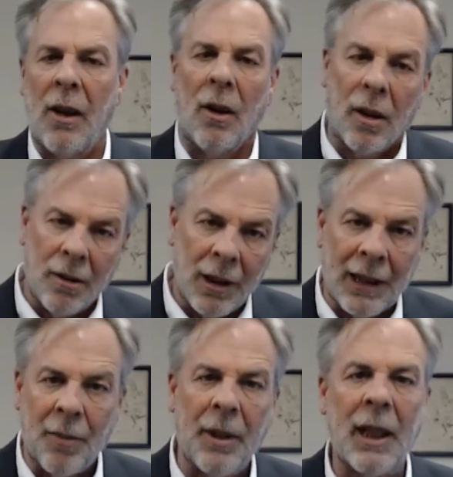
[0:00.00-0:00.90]
Now,
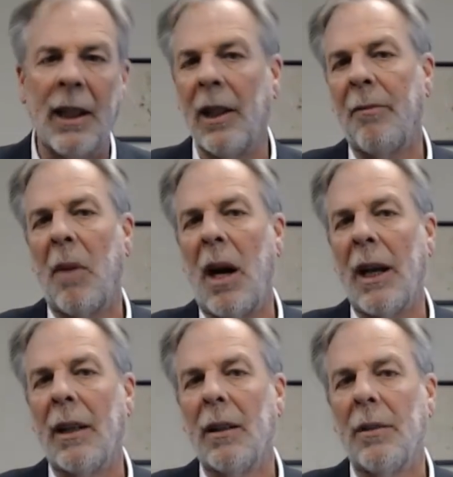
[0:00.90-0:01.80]
at the beginning of
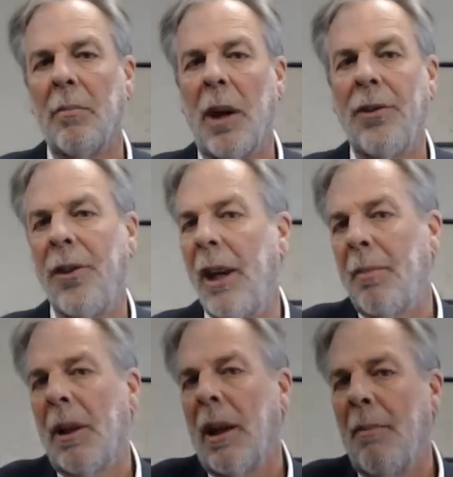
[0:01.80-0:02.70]
my
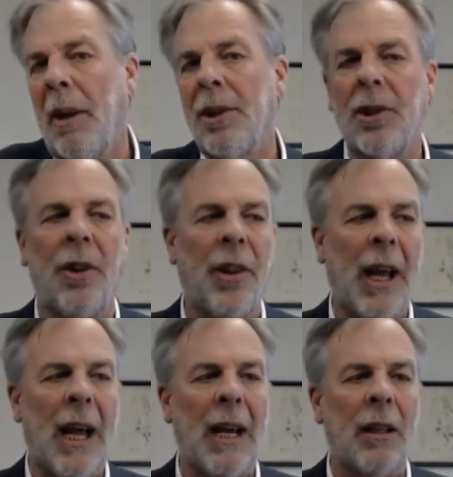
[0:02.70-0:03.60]
segment, I mentioned
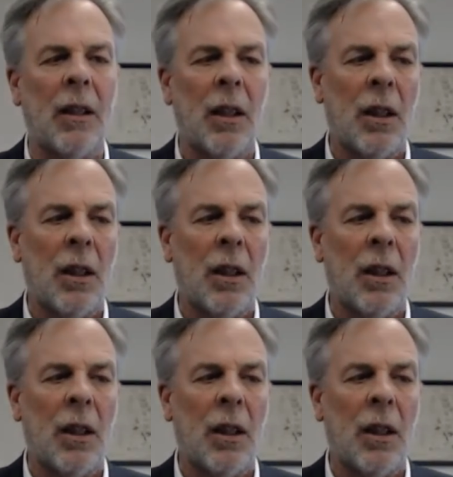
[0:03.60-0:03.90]
that